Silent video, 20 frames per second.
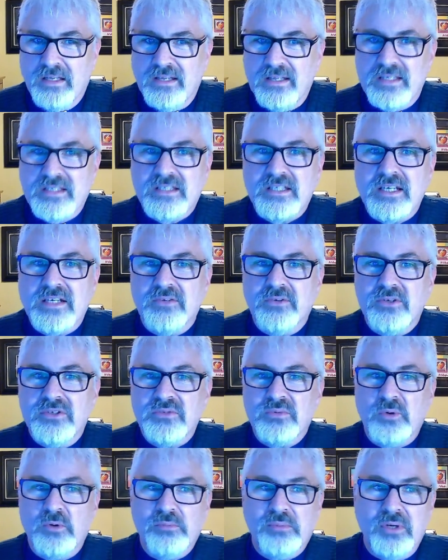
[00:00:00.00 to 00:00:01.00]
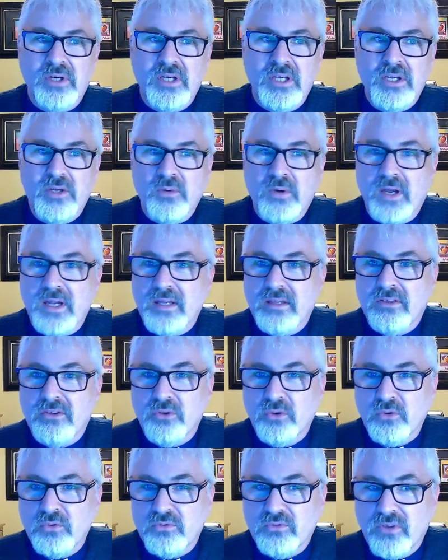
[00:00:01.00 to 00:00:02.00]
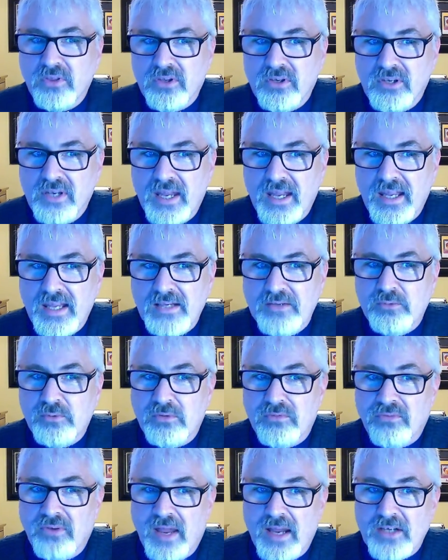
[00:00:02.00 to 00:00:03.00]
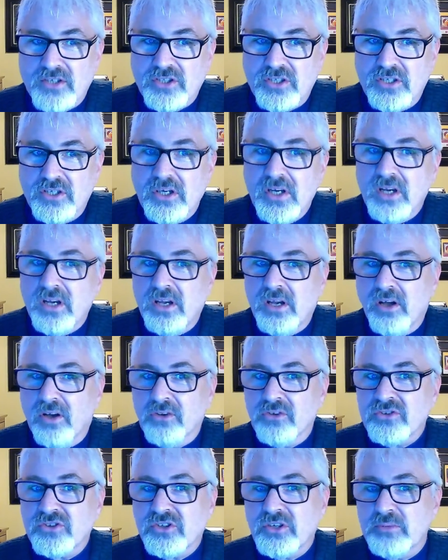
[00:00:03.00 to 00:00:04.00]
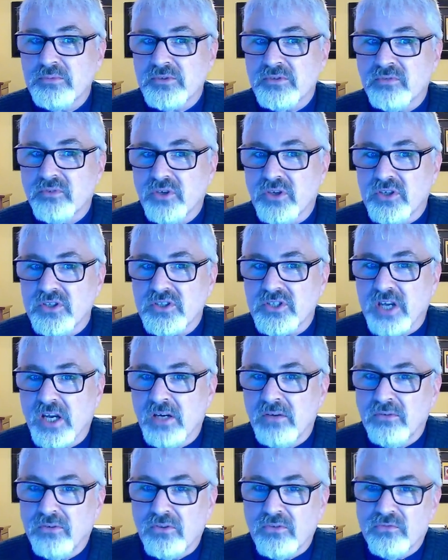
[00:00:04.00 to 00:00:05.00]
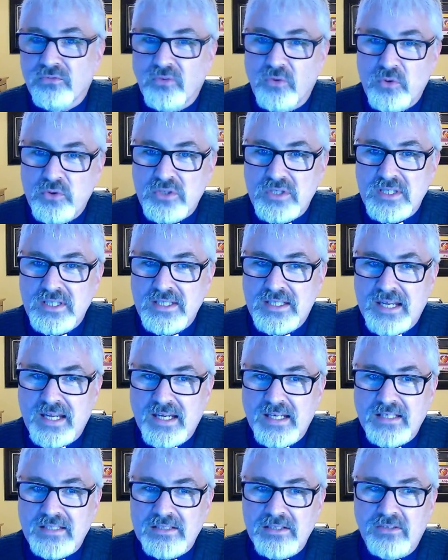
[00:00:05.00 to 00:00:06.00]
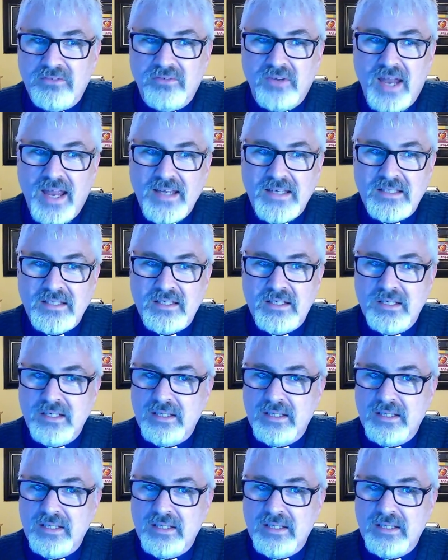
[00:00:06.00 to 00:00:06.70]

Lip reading: This series will bring you a thought for the day reflection on a scripture verse over the 40 days of Lent,